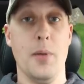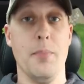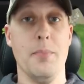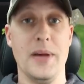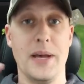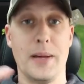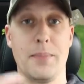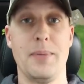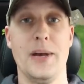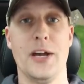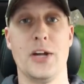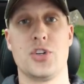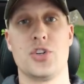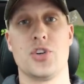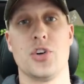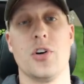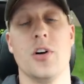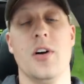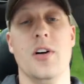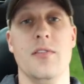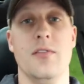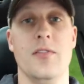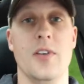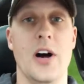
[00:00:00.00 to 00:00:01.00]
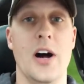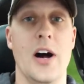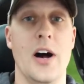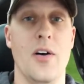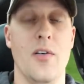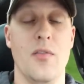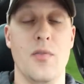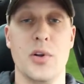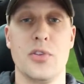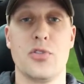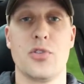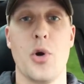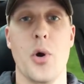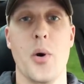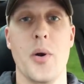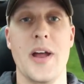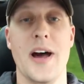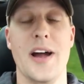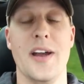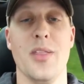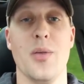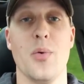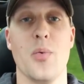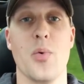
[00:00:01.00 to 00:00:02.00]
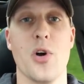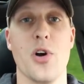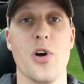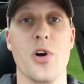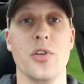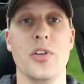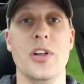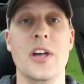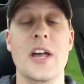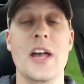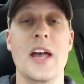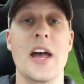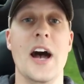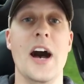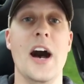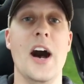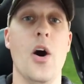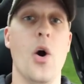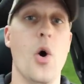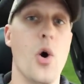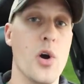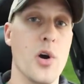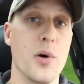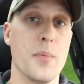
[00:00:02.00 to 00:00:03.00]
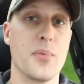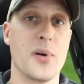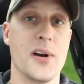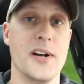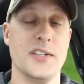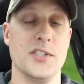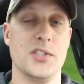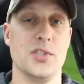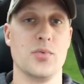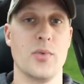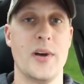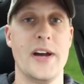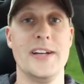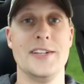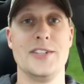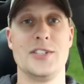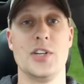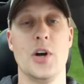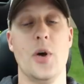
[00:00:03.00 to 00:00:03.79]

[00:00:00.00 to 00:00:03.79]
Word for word: big picture of what's going on in the world, oil prices, right?